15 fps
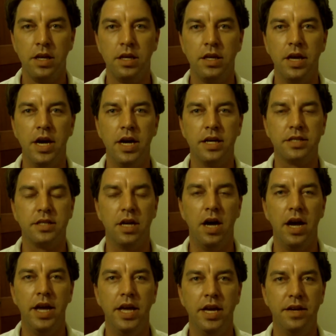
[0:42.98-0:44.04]
Yes,
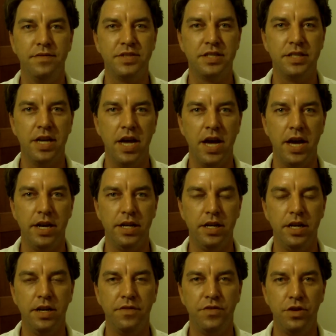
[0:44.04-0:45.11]
I have said
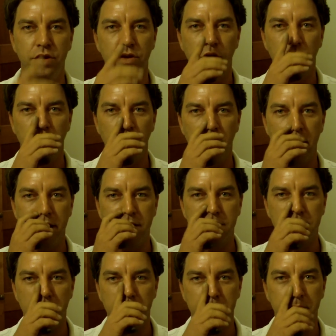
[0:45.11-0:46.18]
if you don't like
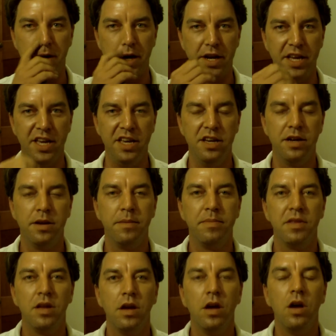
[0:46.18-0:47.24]
somebody,
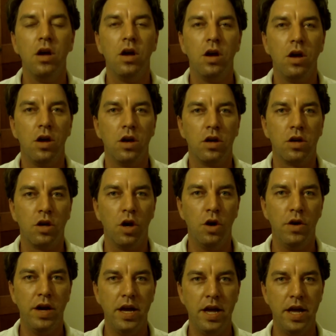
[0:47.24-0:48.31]

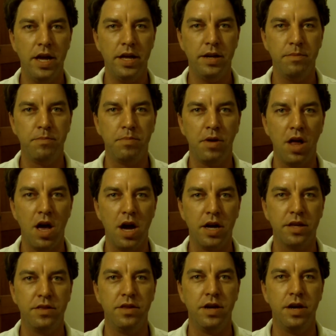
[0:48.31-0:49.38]
go ahead and
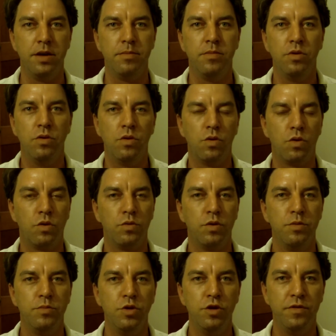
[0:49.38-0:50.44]
block them or
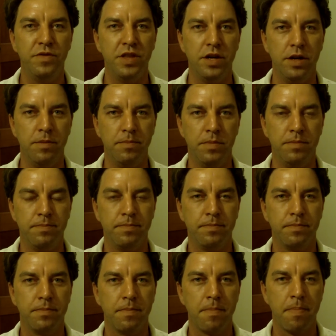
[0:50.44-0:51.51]
remove them.
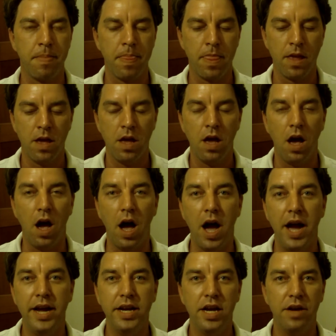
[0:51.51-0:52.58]

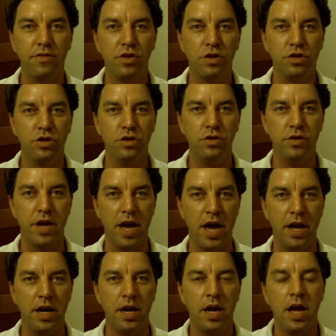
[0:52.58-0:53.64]
I never do
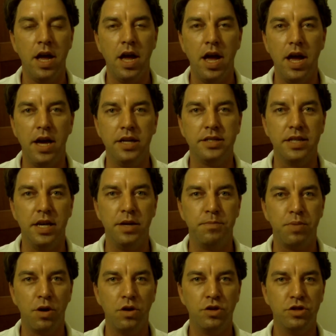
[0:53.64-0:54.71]
that as a
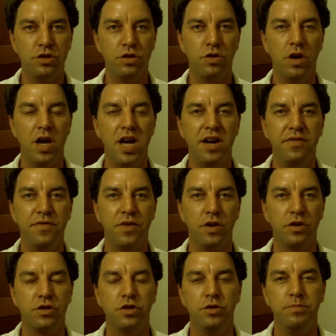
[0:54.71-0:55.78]
personal
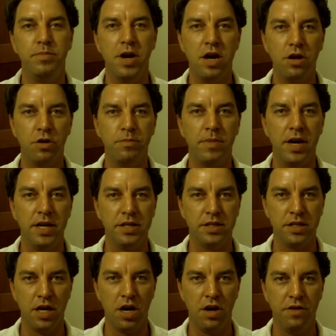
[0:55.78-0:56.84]
effort to better
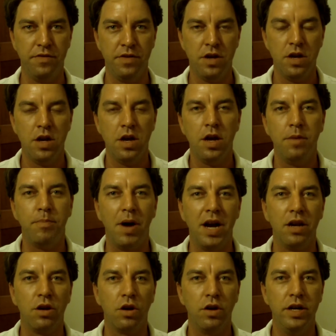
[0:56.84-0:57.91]
myself by
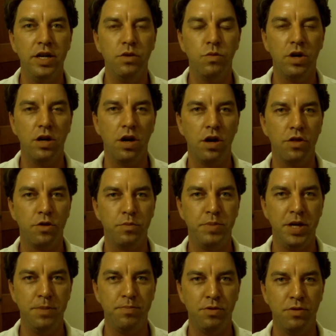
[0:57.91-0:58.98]
learning what other
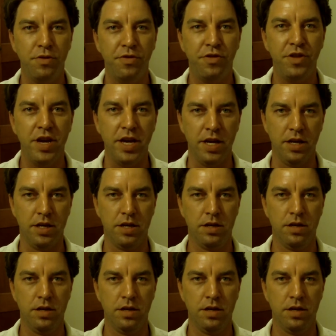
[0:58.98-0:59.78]
people think.